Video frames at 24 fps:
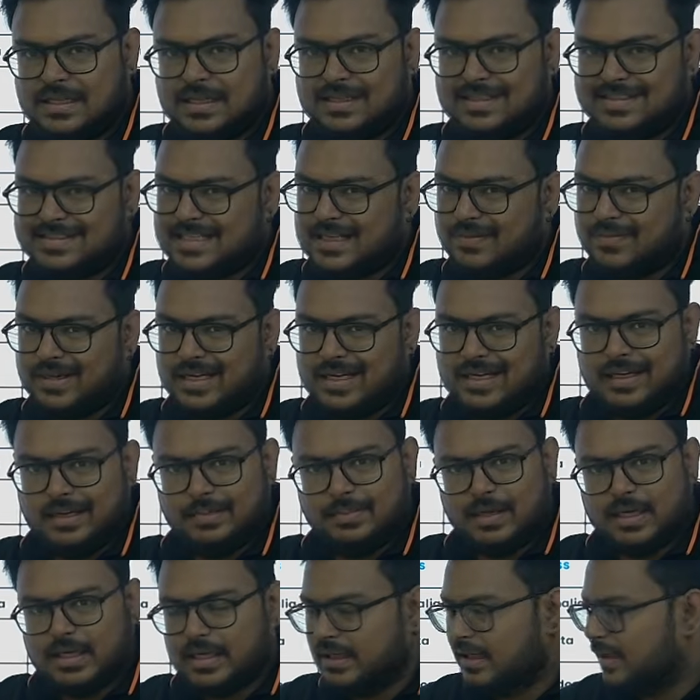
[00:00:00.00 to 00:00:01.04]
it is given in
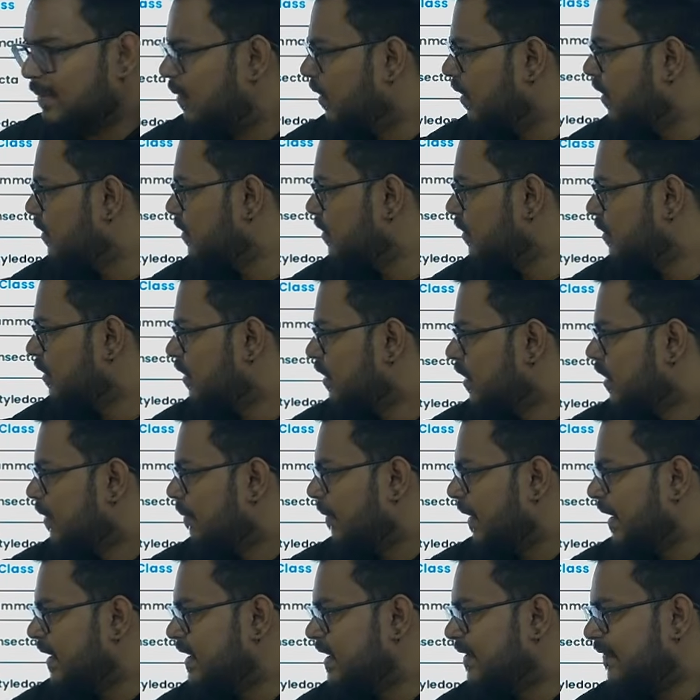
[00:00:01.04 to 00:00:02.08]
animal kingdom also.
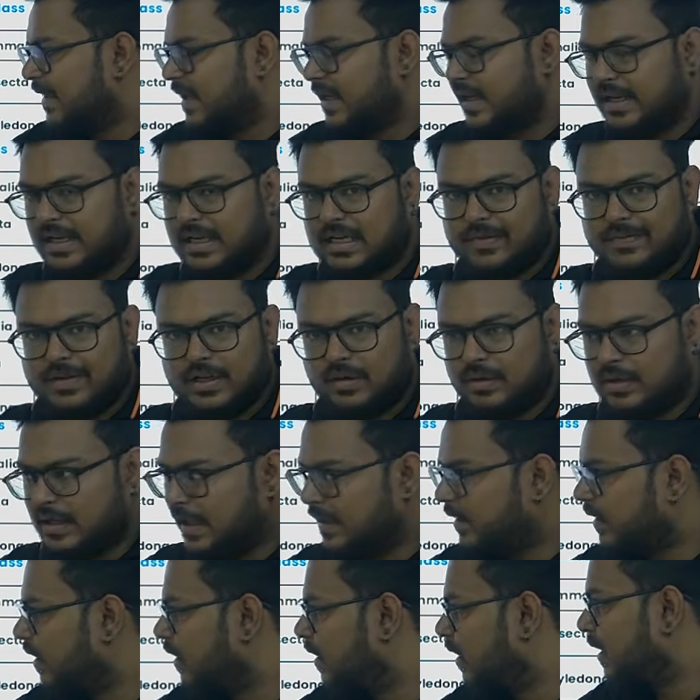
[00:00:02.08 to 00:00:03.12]
Mangifera indica we know, and
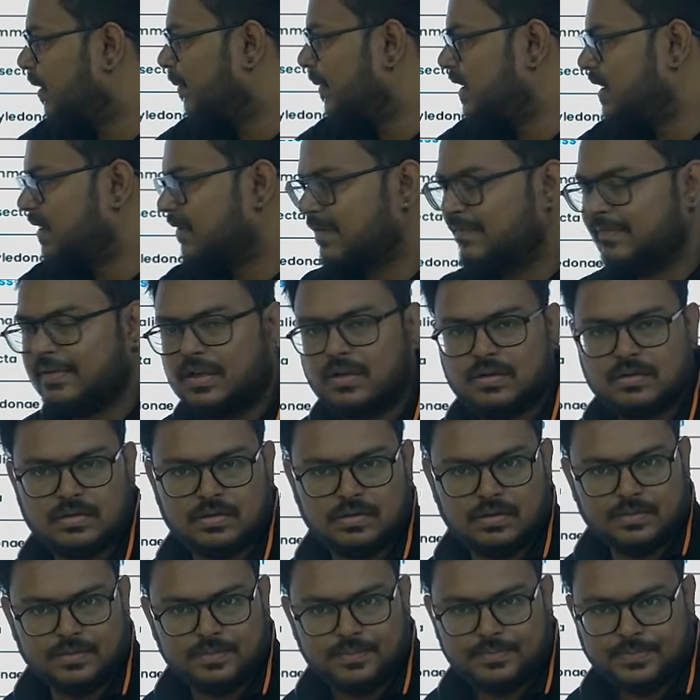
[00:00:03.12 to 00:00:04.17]
Triticum aestivum we also
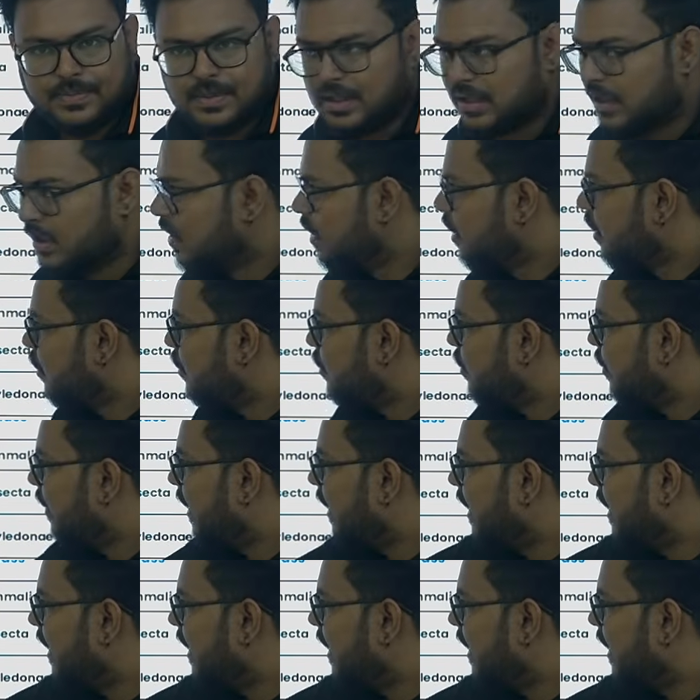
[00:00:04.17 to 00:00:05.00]
know. So here